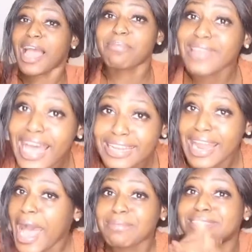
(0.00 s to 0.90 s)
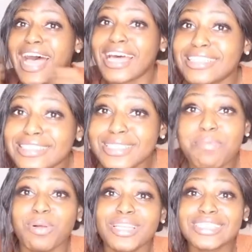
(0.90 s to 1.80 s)
I'm done I'm done
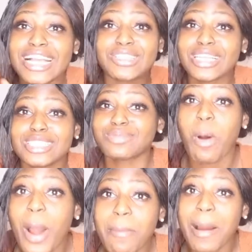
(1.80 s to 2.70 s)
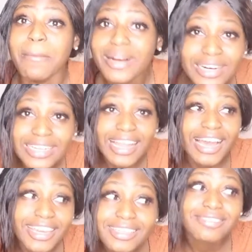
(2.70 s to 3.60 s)
the police actually spoiled my mood
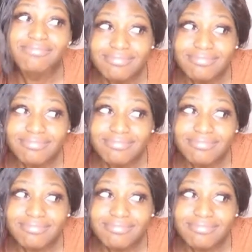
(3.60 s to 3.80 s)
like